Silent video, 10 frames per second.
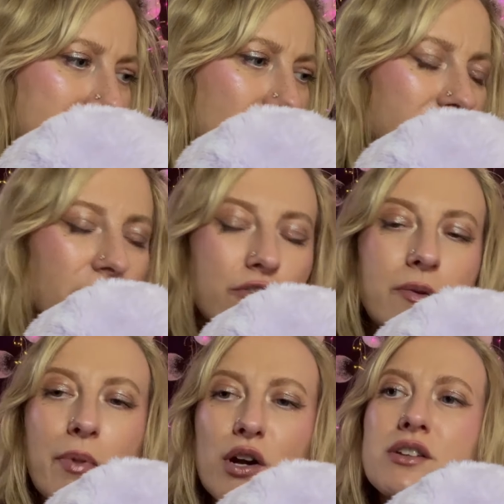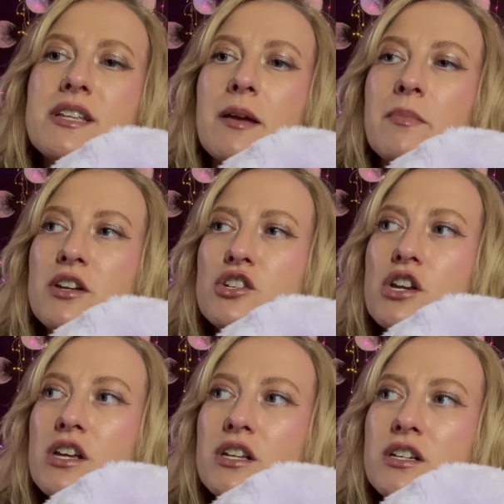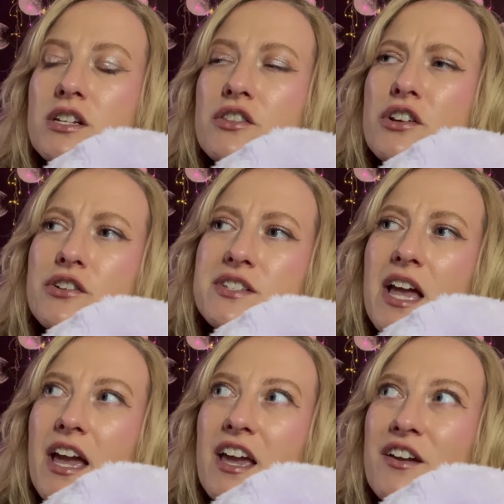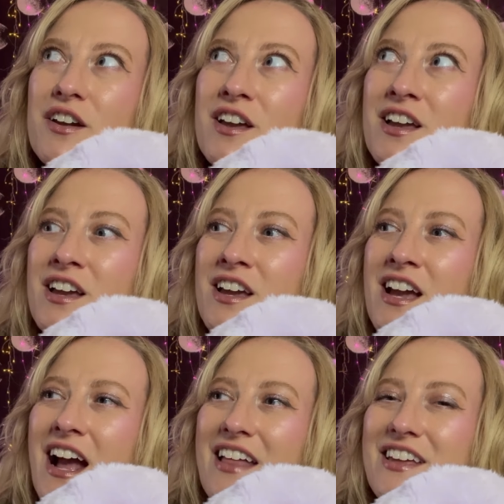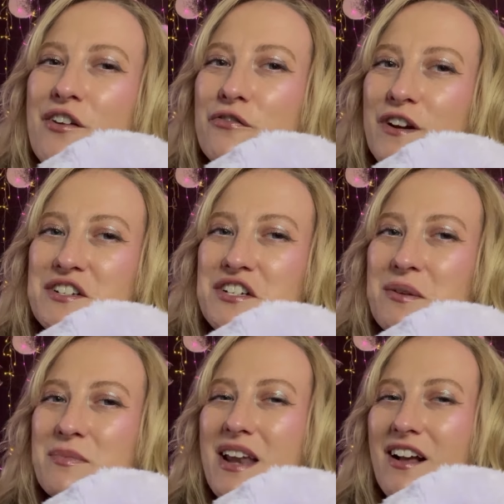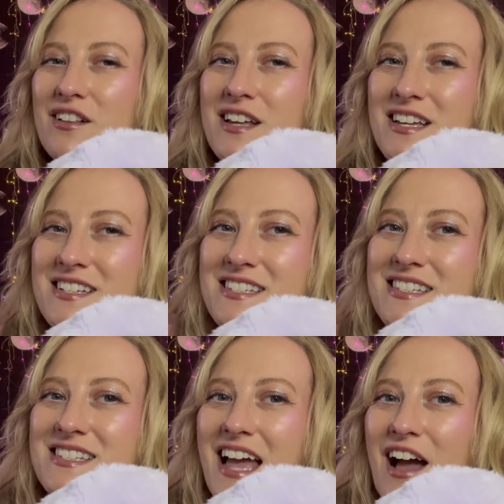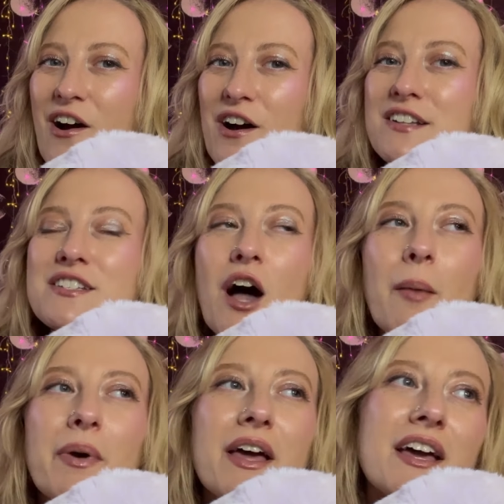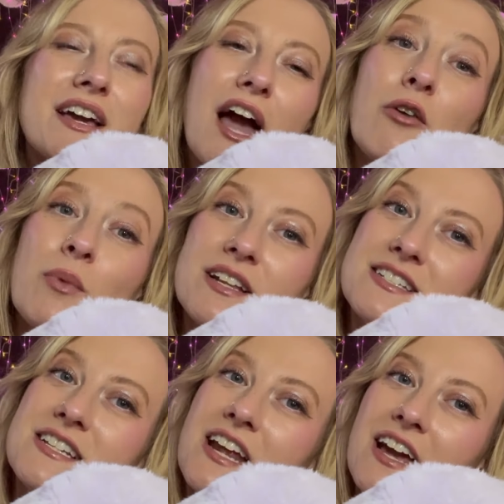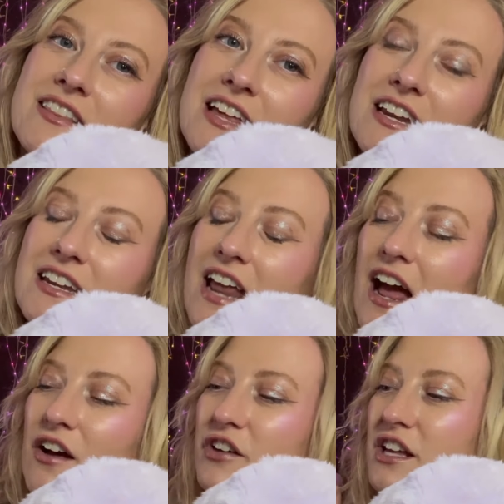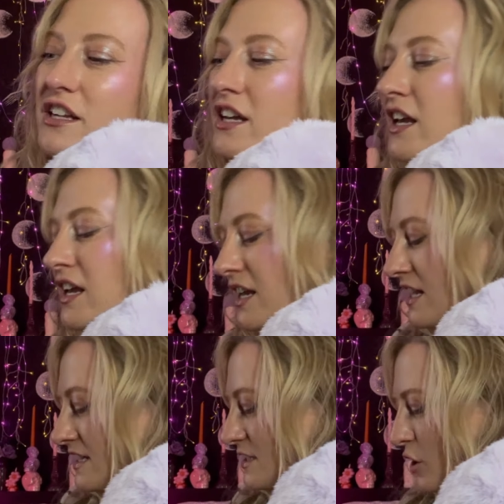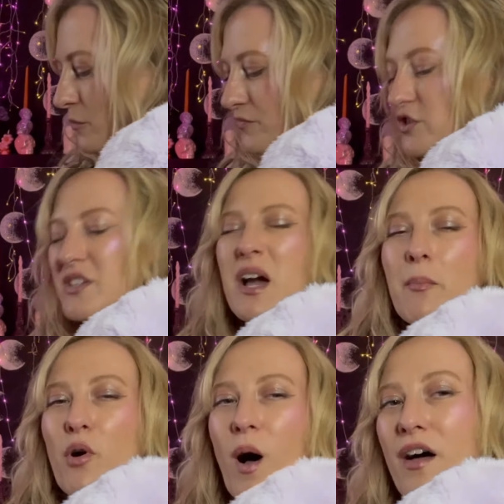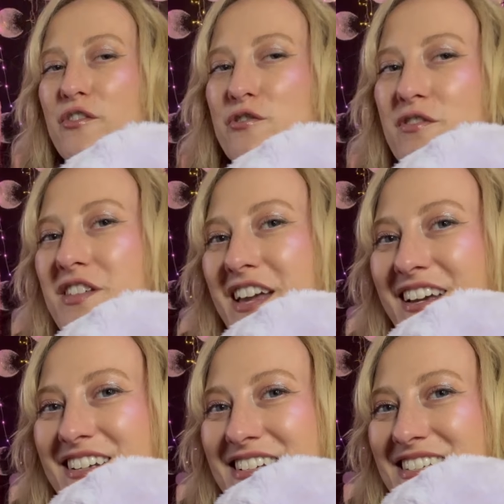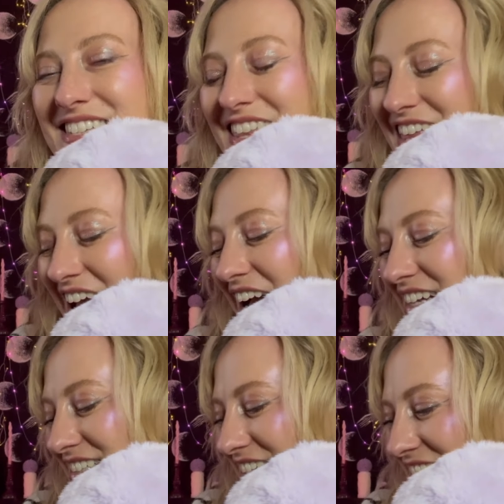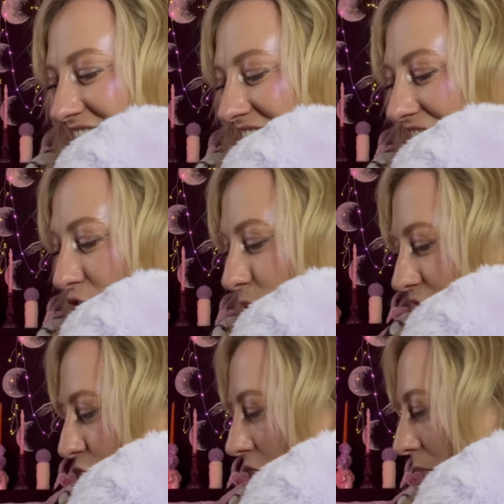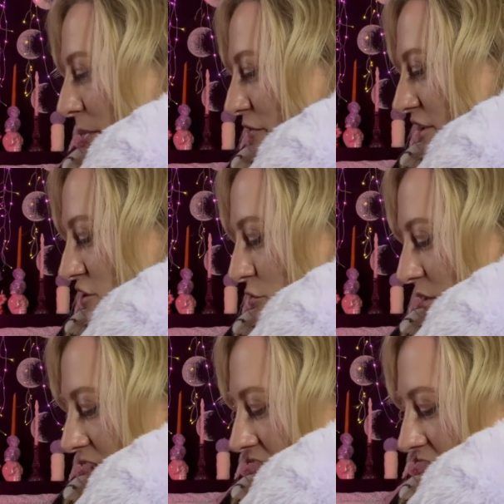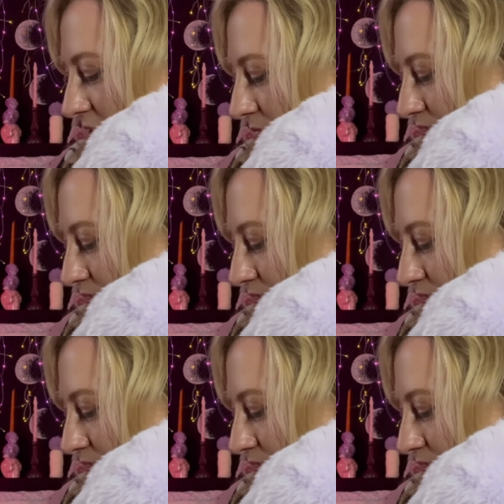on the other purse I mentioned, there's a friendship necklace at Hot Topic. I went today and they didn't have it. So just a couple other things that I want to grab eventually.